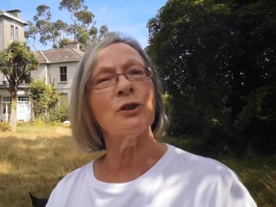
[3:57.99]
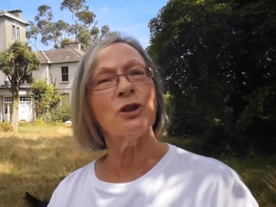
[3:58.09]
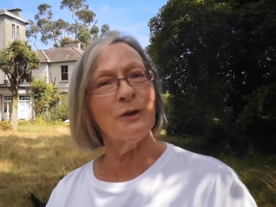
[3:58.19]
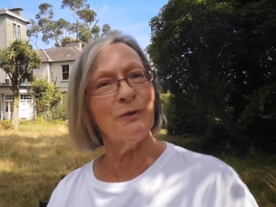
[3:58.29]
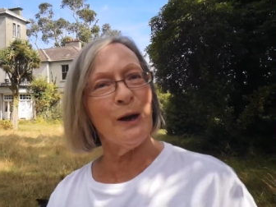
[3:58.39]

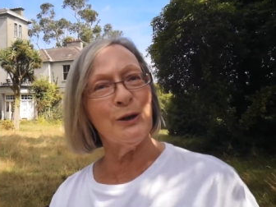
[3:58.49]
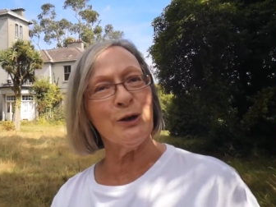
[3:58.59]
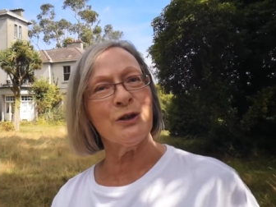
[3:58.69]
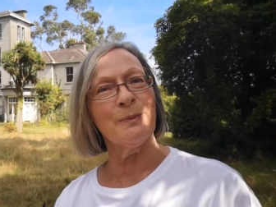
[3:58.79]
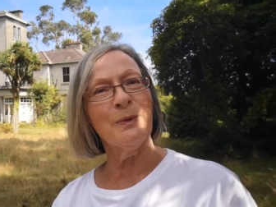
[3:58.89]
Sinn
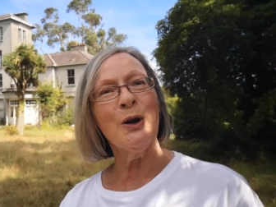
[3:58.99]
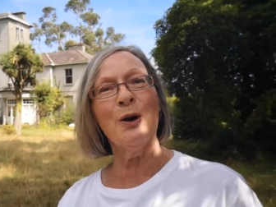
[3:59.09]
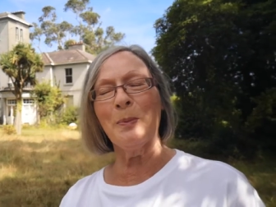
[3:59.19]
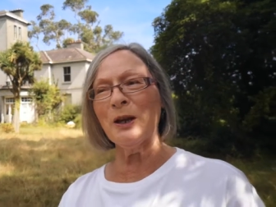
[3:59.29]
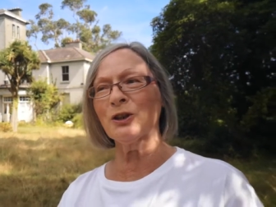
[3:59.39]
Feiners who
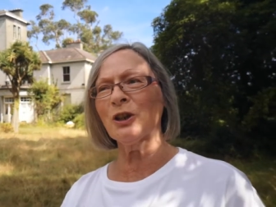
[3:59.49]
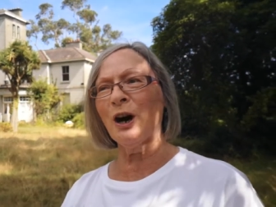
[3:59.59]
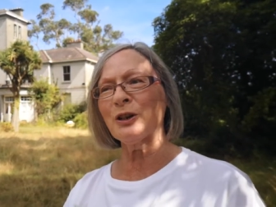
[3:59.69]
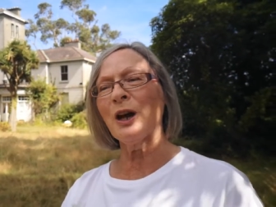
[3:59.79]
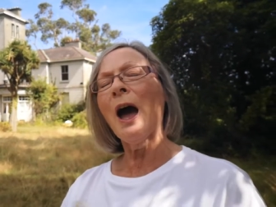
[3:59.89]
are being shot.